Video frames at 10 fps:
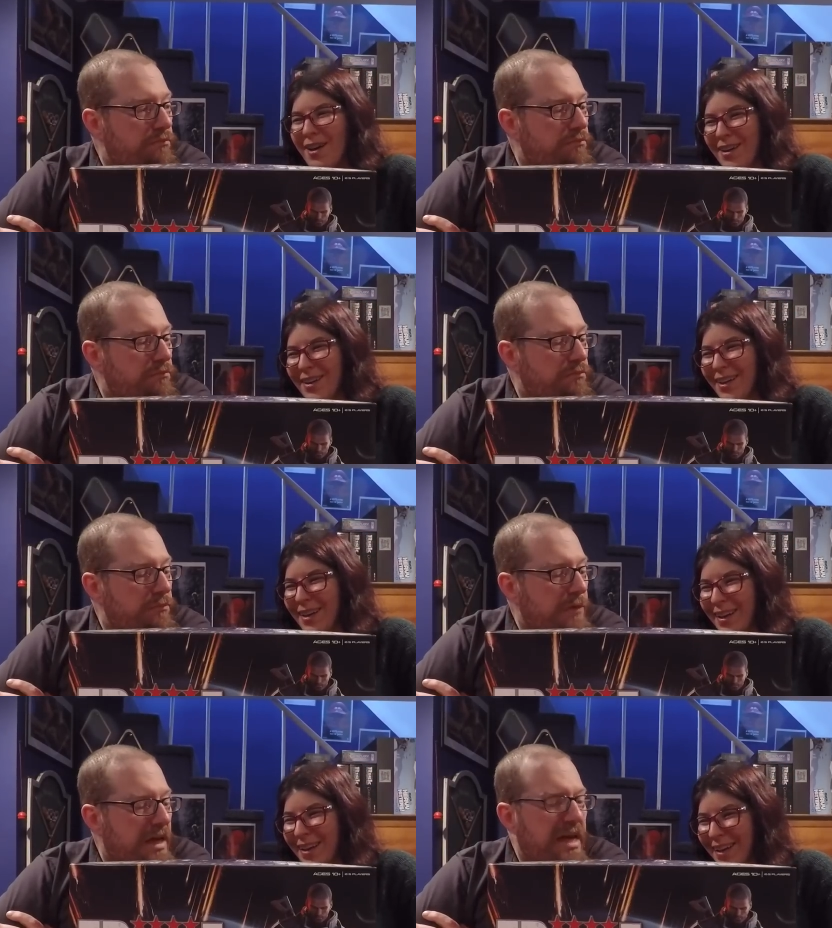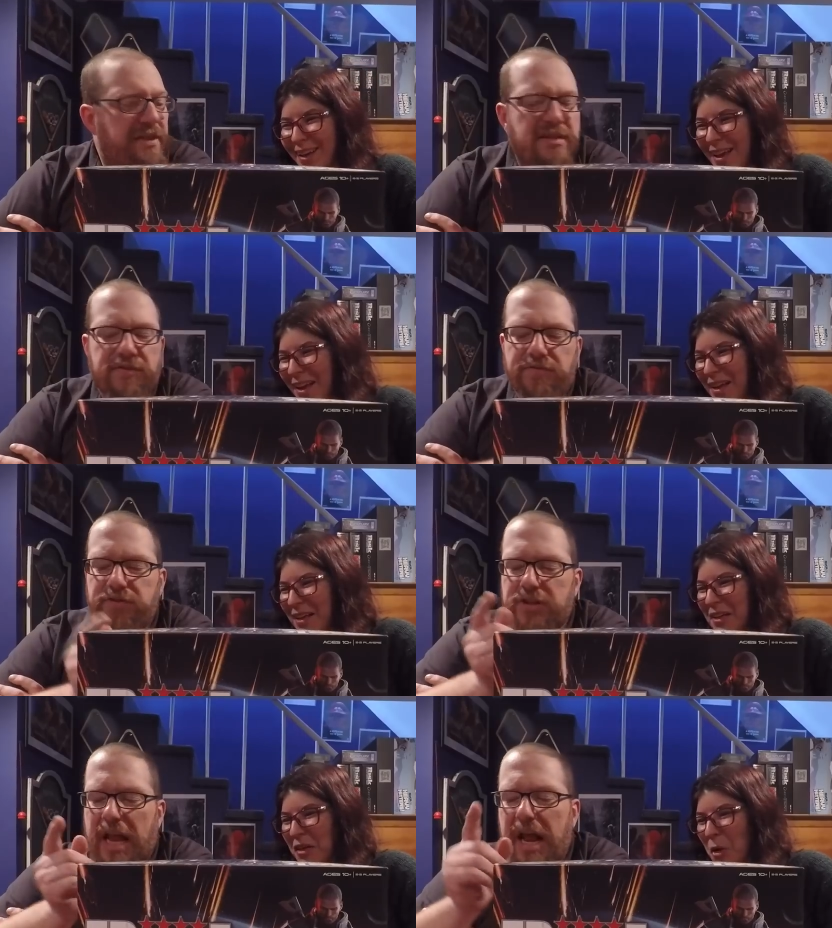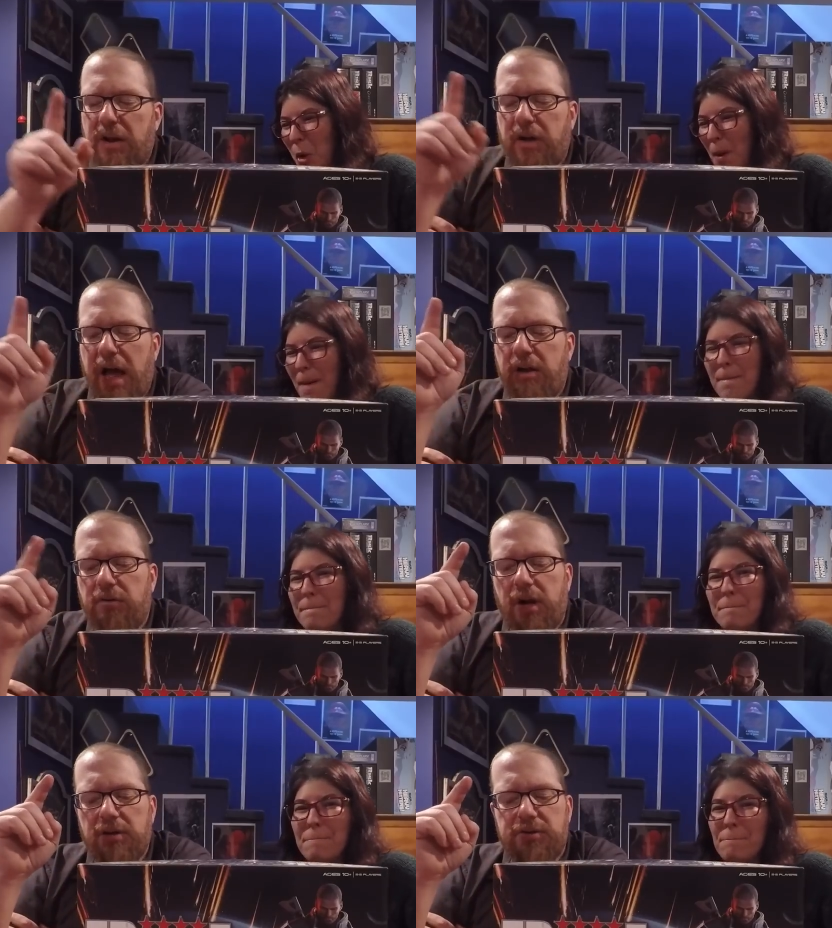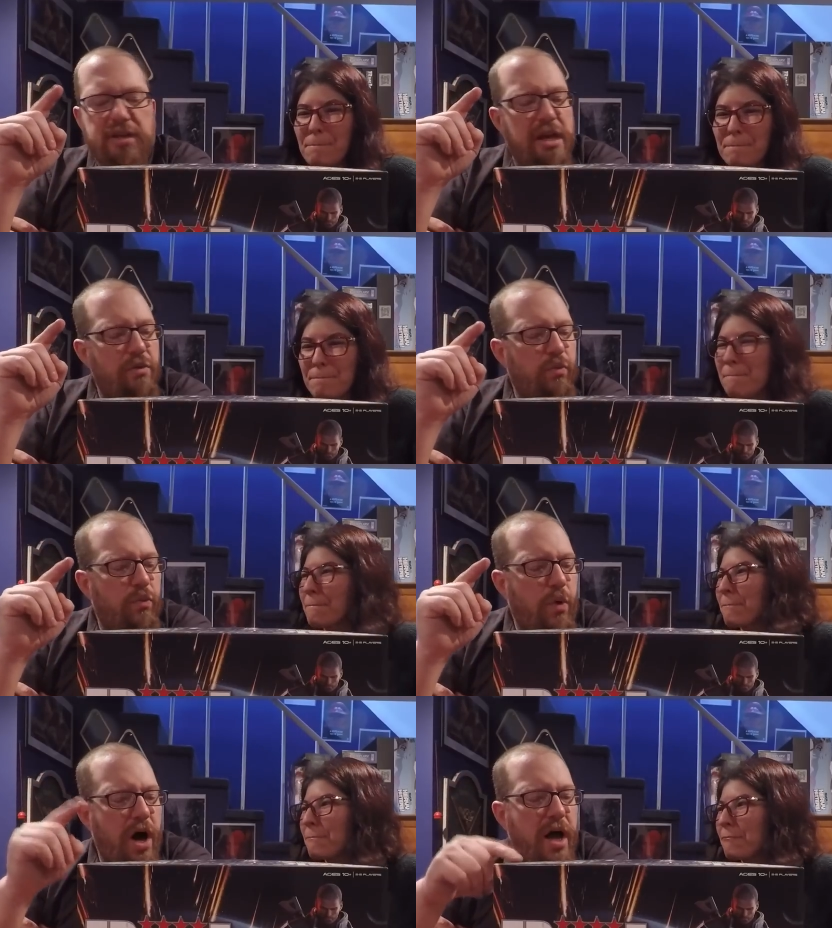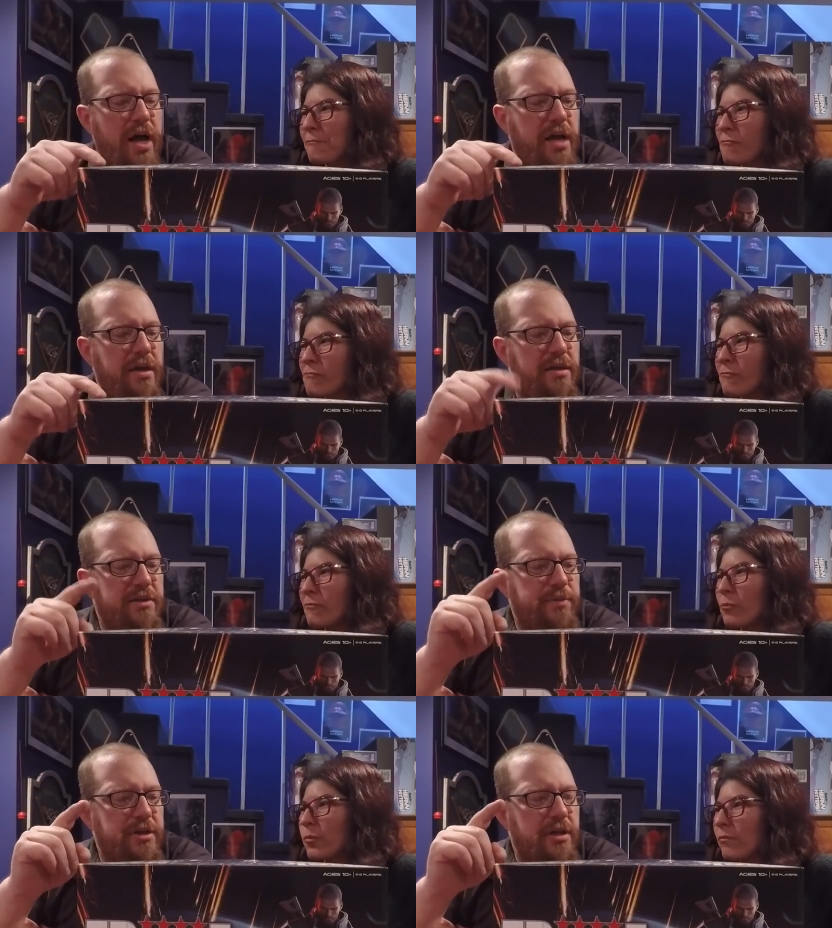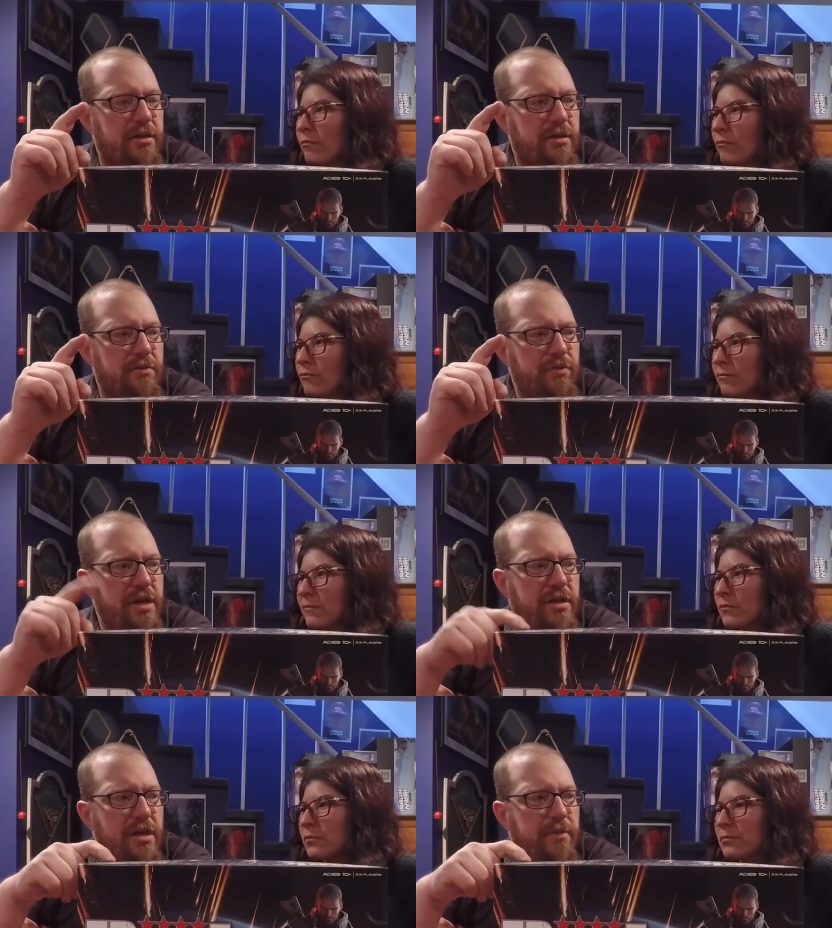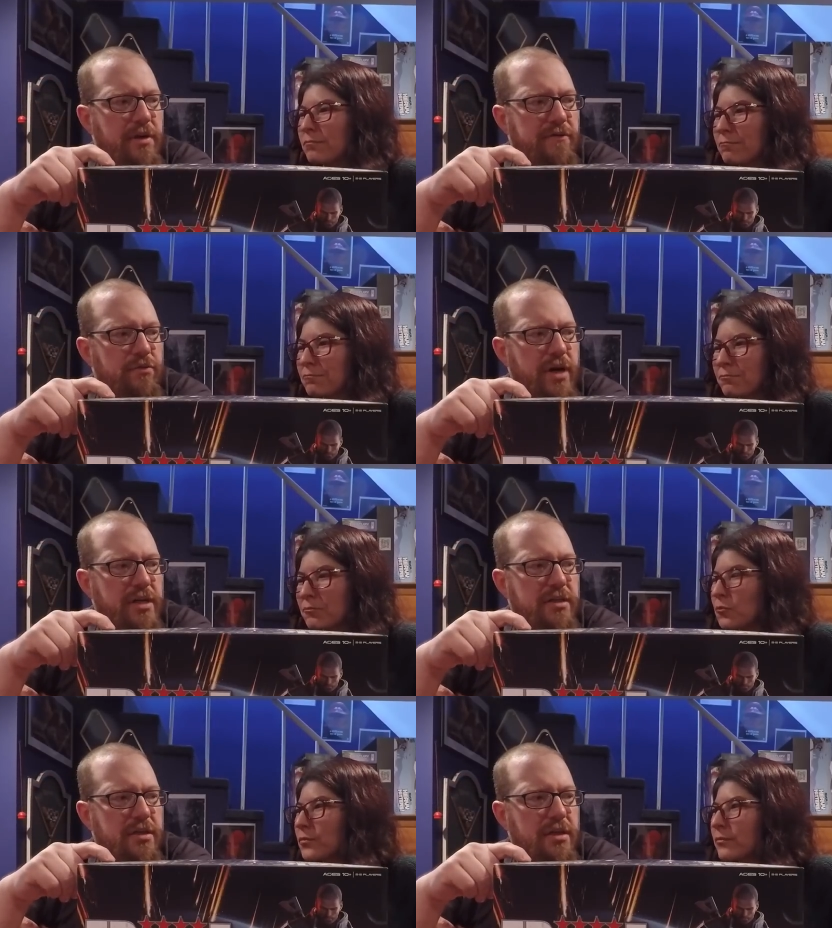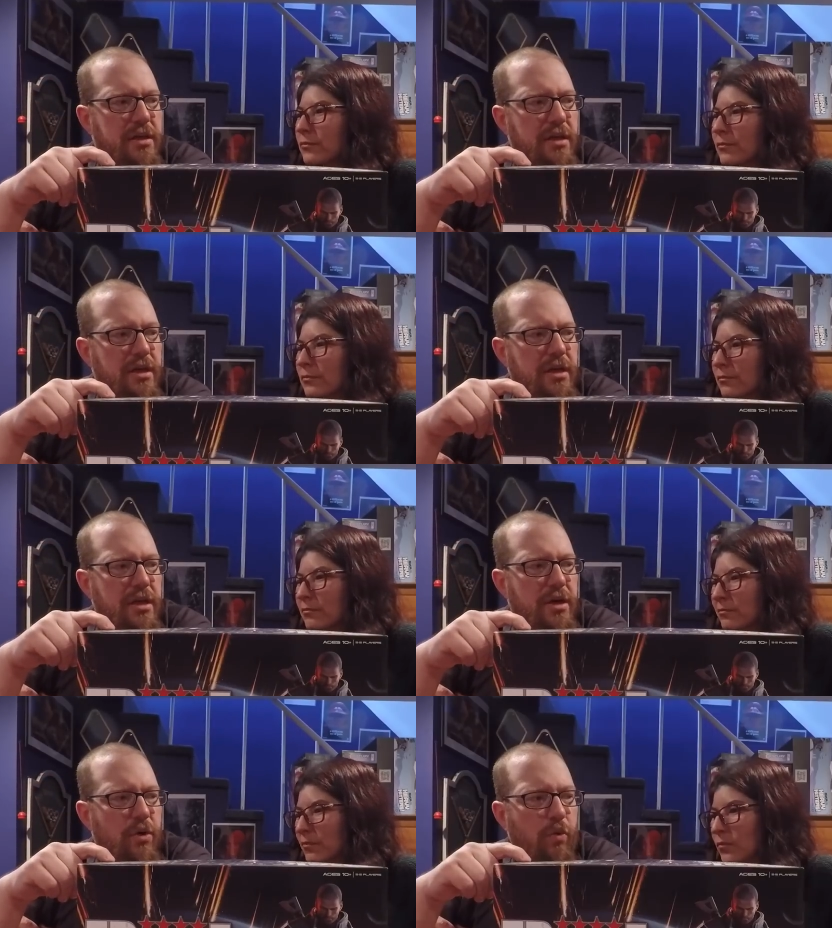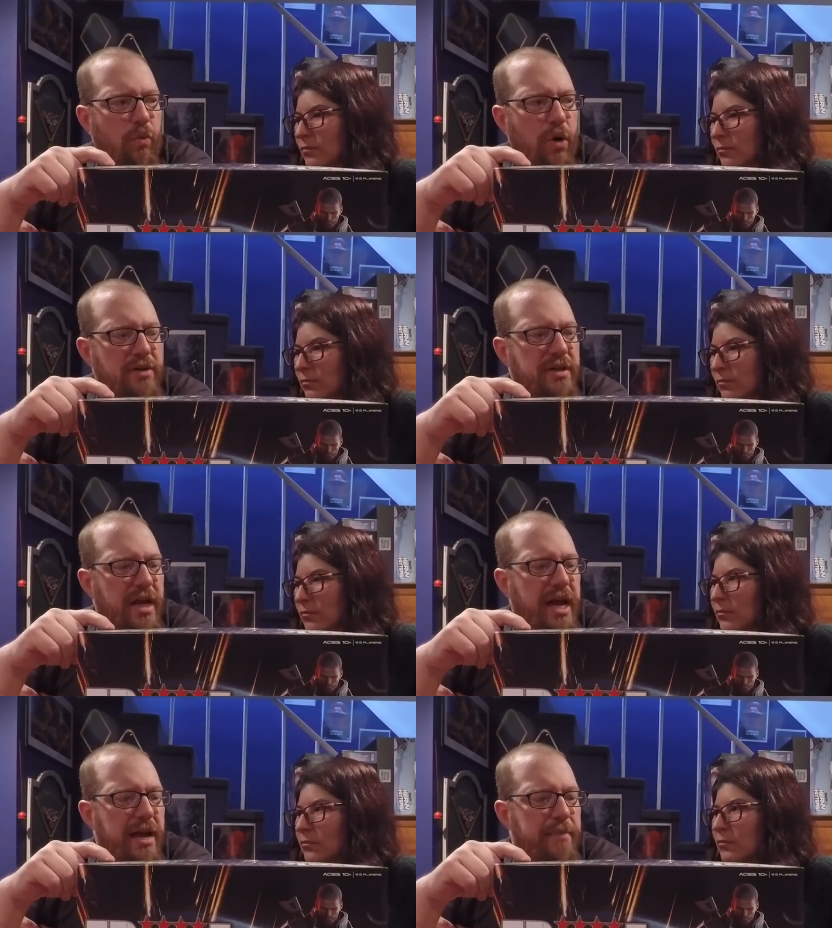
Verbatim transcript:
Speaker 1: yeah, this first, and I don't I don't understand why this particular retheming of Risk wasn't a hit.